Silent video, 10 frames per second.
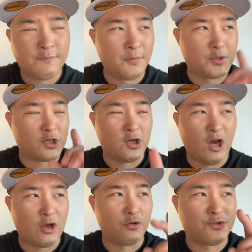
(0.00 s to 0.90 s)
From
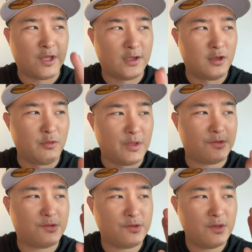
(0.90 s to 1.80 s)
Chicago, St.
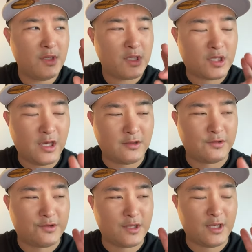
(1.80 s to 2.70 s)
Louis,
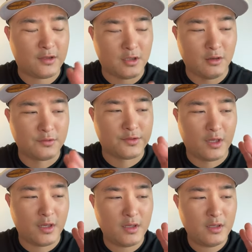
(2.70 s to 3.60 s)
Kansas City,
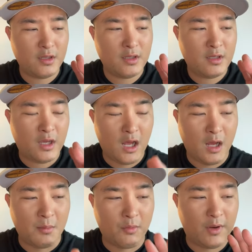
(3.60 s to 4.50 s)
Tulsa,
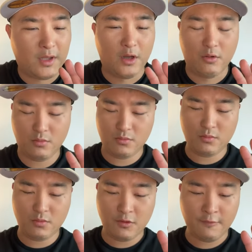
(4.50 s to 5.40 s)
Amarillo,
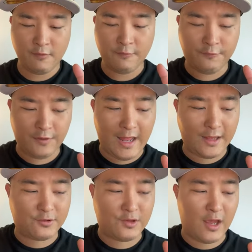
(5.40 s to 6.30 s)

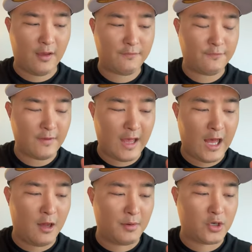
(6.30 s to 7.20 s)
Flagstaff,
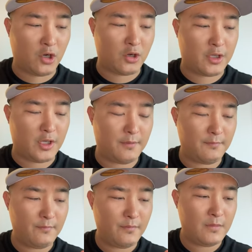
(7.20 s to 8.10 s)
Albuquerque,
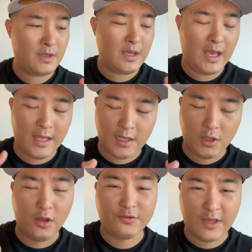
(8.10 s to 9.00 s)
and
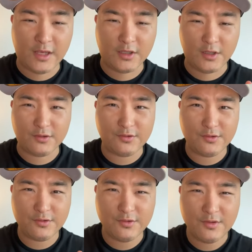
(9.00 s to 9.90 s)
in Los
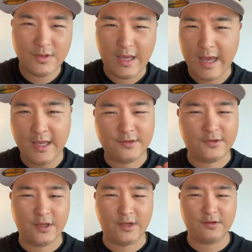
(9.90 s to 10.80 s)
Angeles. Eight
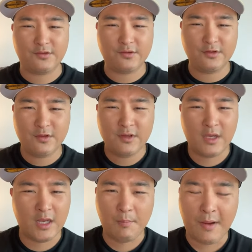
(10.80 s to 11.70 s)
cities
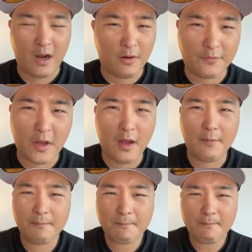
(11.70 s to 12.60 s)
and the power of God.